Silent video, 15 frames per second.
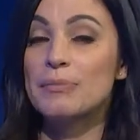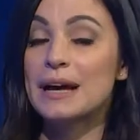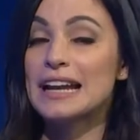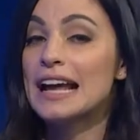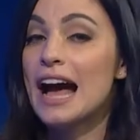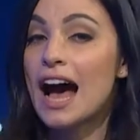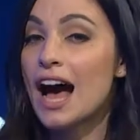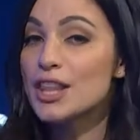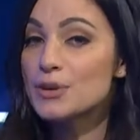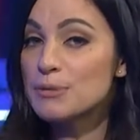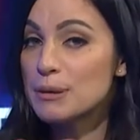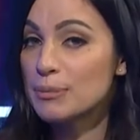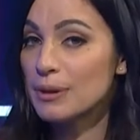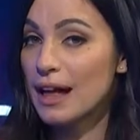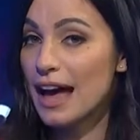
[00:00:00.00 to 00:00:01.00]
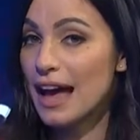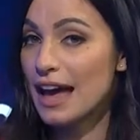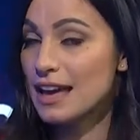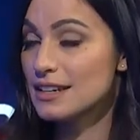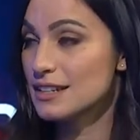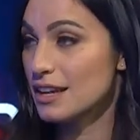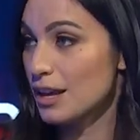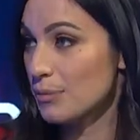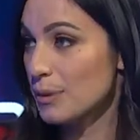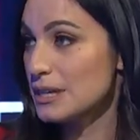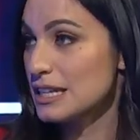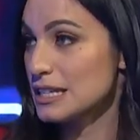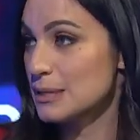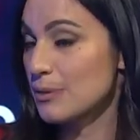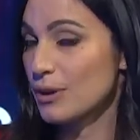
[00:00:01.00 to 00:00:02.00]
but other people had
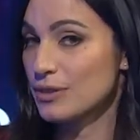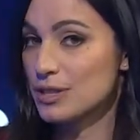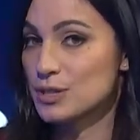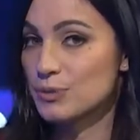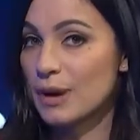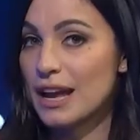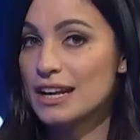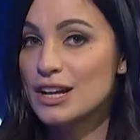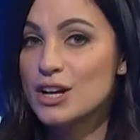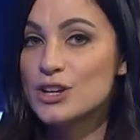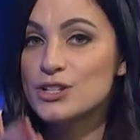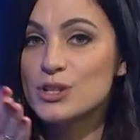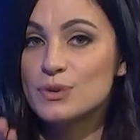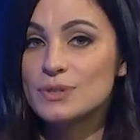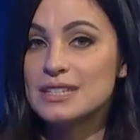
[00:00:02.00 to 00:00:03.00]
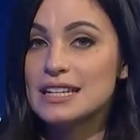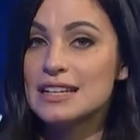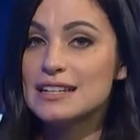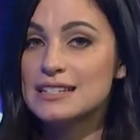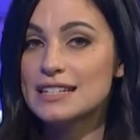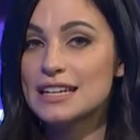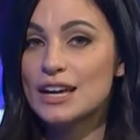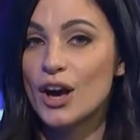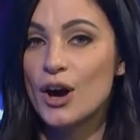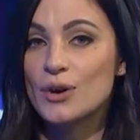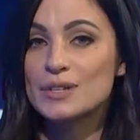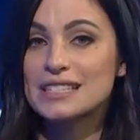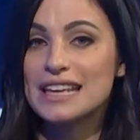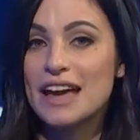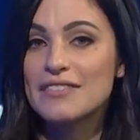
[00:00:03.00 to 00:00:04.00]
opinions about this, right? Mm -hmm. So D and D
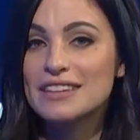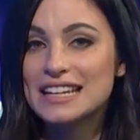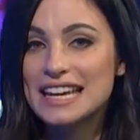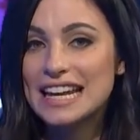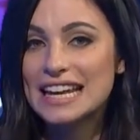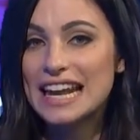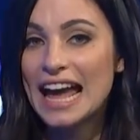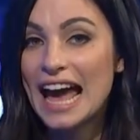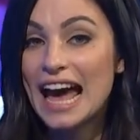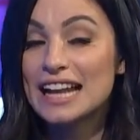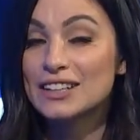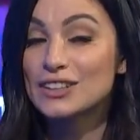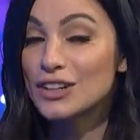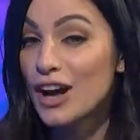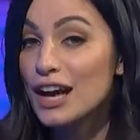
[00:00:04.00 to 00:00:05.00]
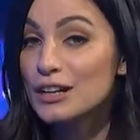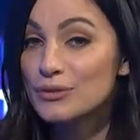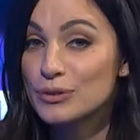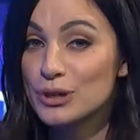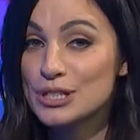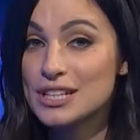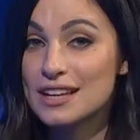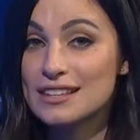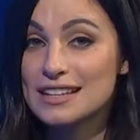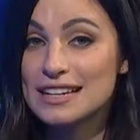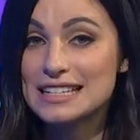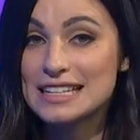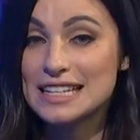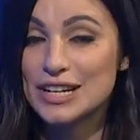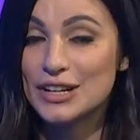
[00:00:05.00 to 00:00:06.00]
host Kevin Hitt had a lot of words on
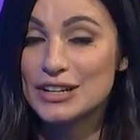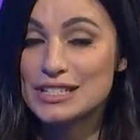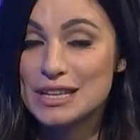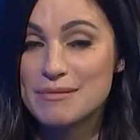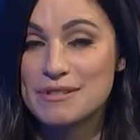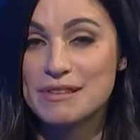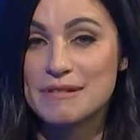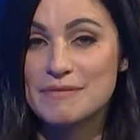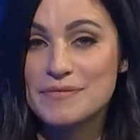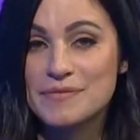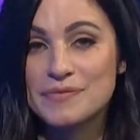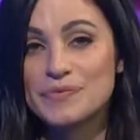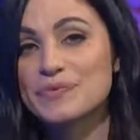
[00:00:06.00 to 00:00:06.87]
this, and here are some of them.